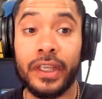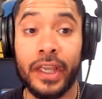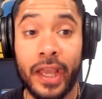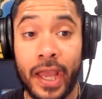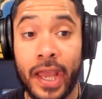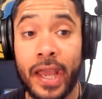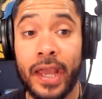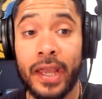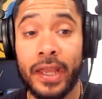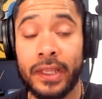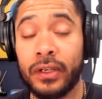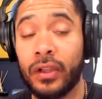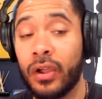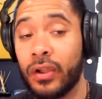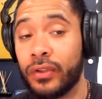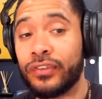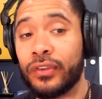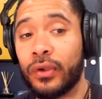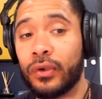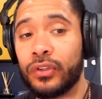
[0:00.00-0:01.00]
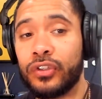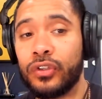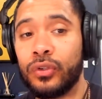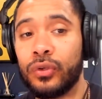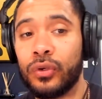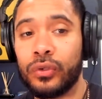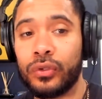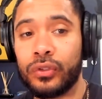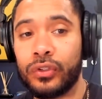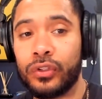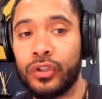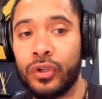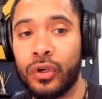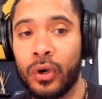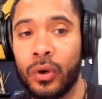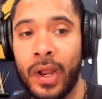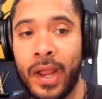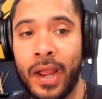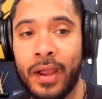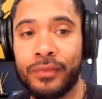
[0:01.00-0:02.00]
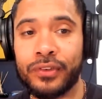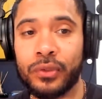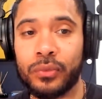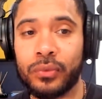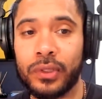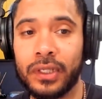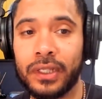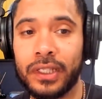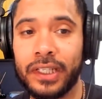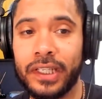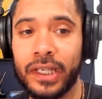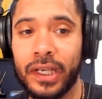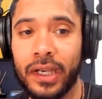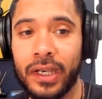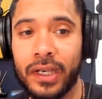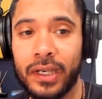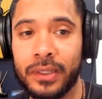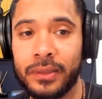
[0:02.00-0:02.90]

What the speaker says: Yeah, and also you don't have to really